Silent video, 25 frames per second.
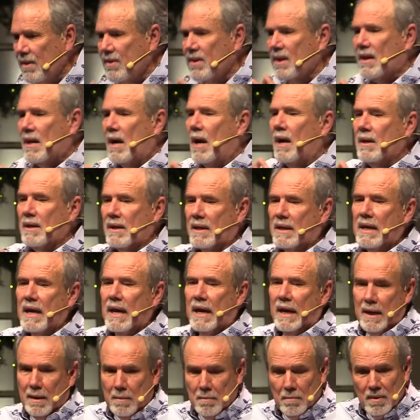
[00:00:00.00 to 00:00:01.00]
the kind of
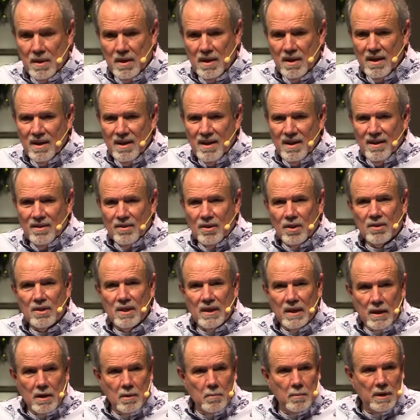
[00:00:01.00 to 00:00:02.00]
game that
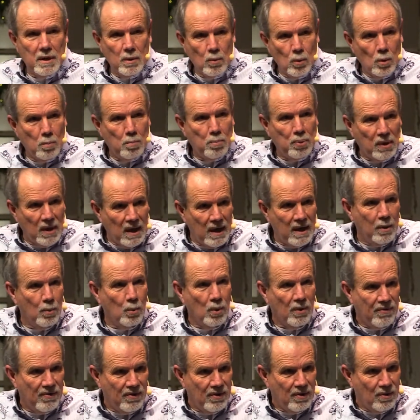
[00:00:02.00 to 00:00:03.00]
the enemy will play
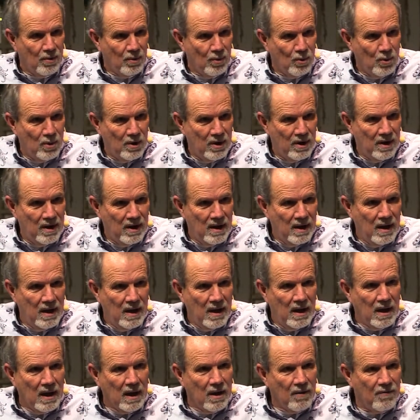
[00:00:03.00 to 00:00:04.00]
with you
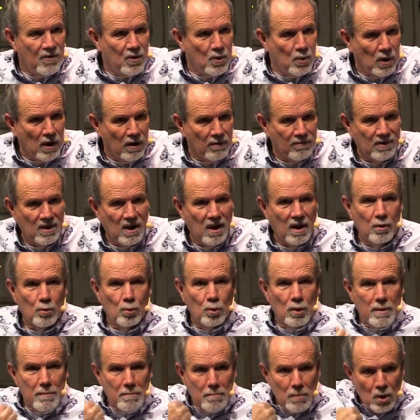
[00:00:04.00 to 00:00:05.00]
if you have not
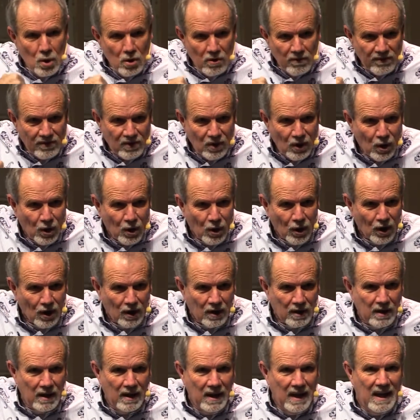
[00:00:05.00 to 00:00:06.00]
removed the
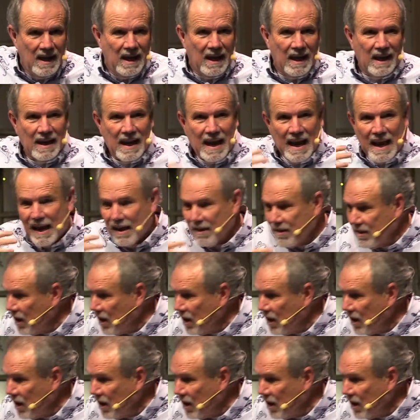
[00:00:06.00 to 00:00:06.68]
hook and had